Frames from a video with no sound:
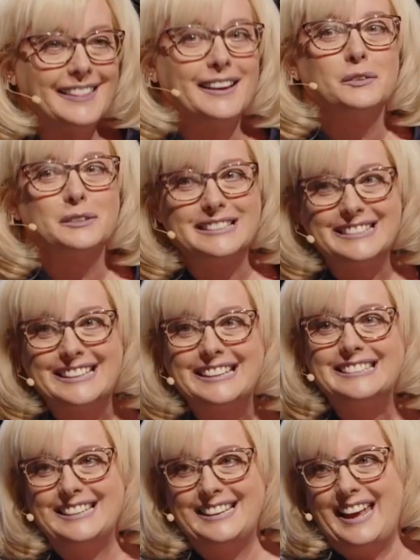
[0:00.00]
that we'll see
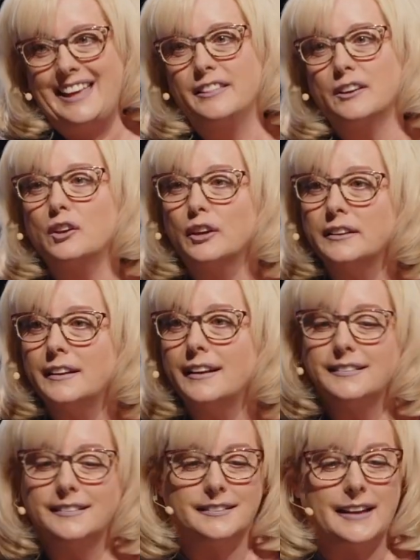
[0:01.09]
today the
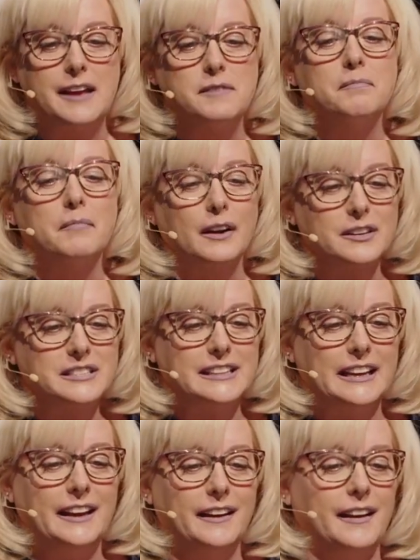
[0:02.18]
goodness and
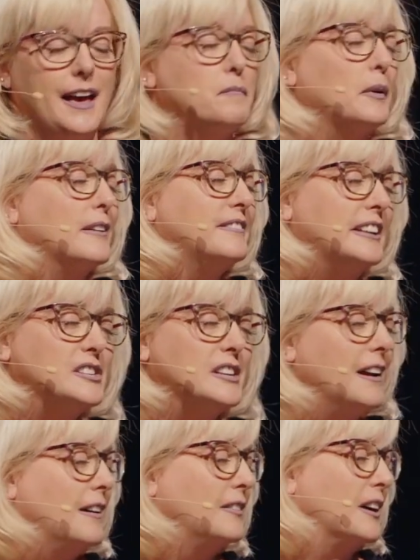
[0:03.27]
mercy and provision
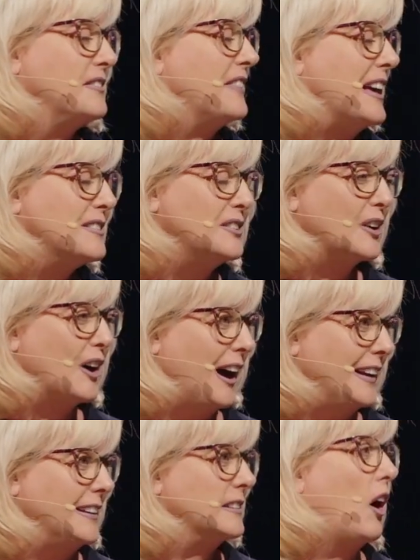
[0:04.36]
of our faithful
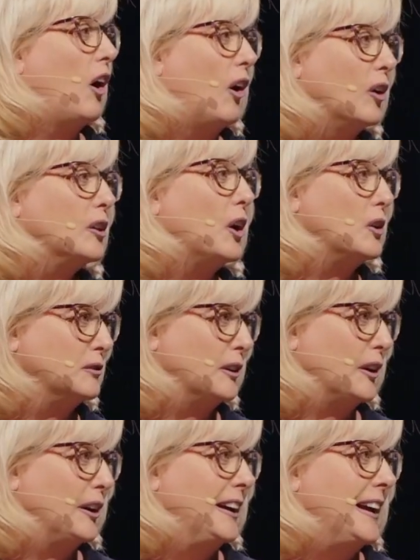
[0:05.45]
God is all
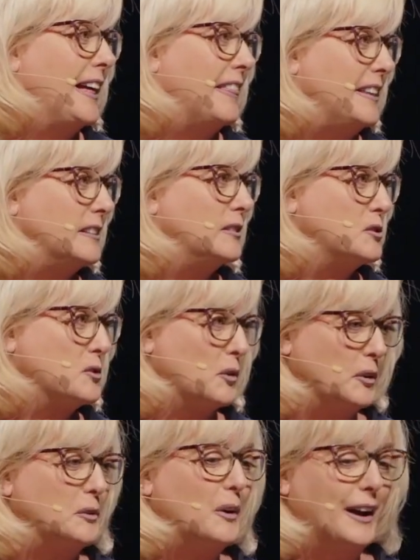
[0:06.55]
over this
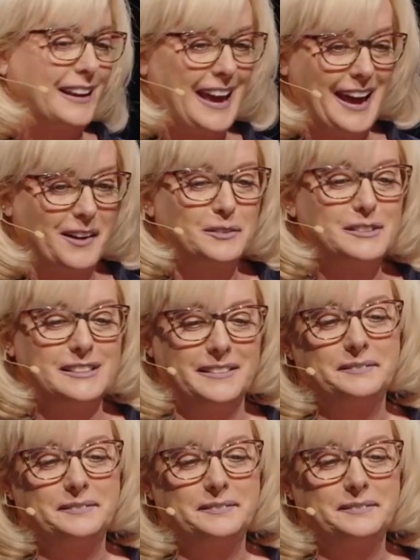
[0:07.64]
true account.